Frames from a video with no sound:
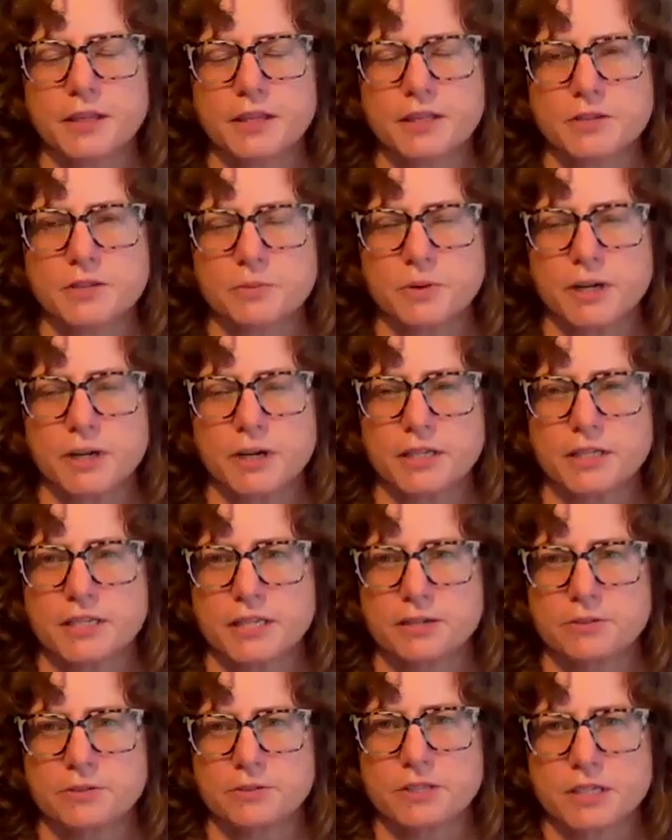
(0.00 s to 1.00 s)
that's right. It
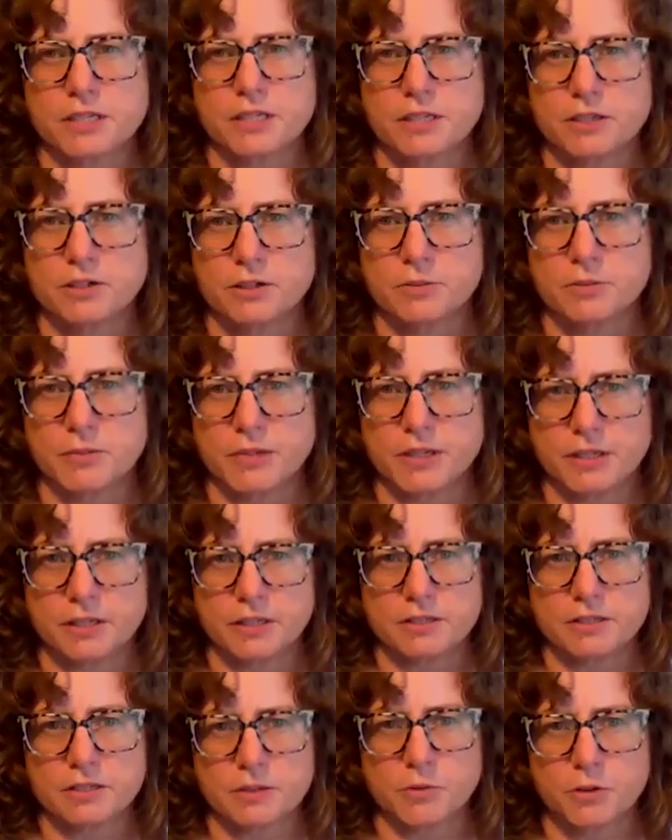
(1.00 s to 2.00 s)
sounds like you're
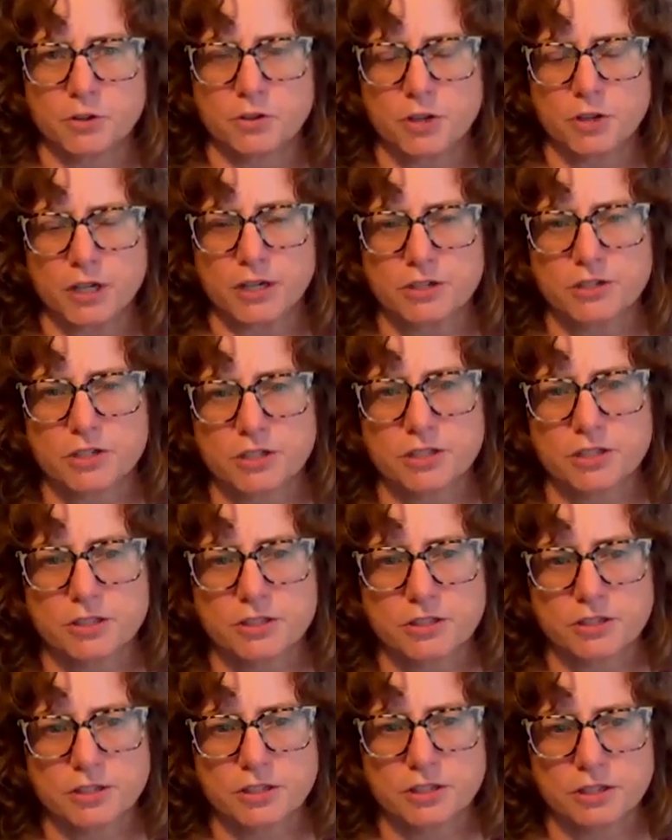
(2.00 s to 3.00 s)
making some
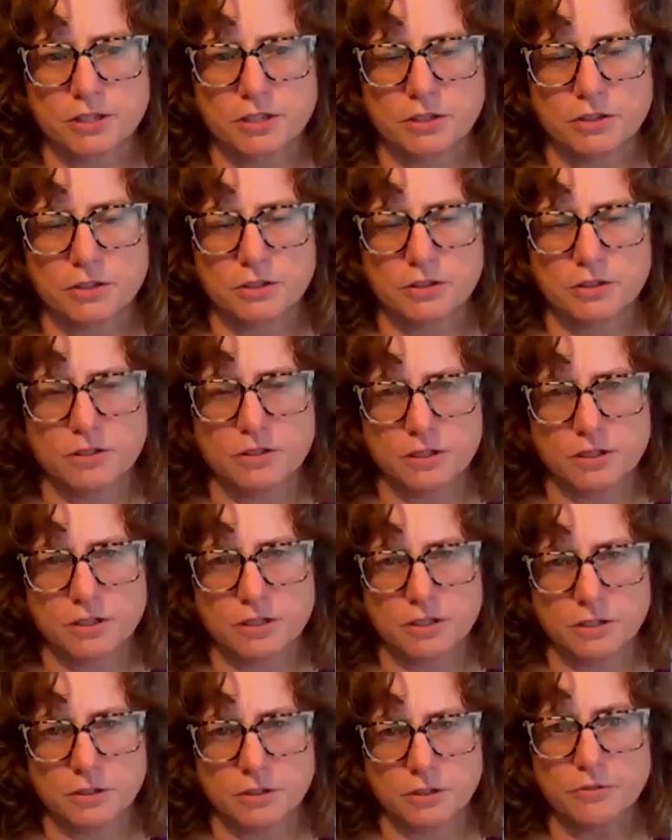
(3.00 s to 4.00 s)
corrections to
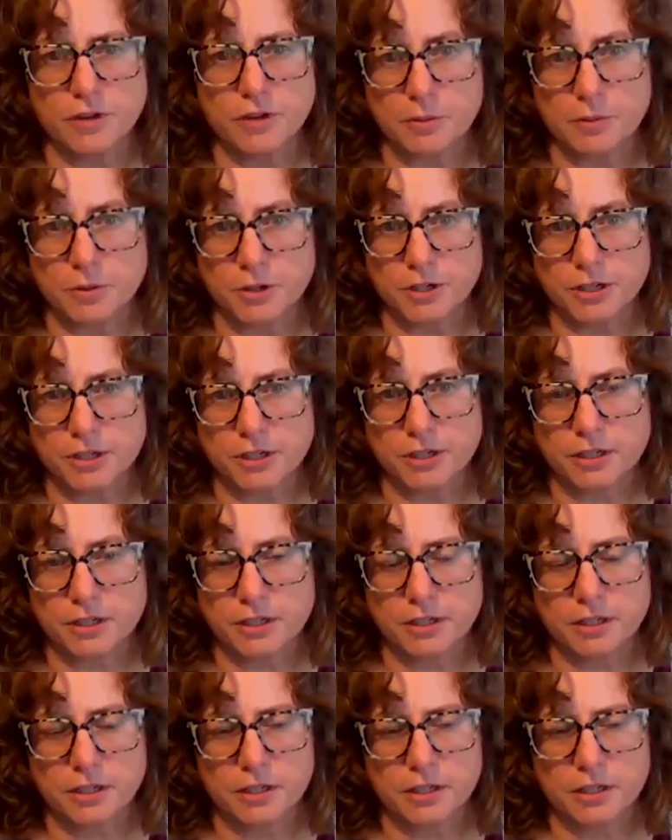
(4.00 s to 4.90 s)
the new fabric.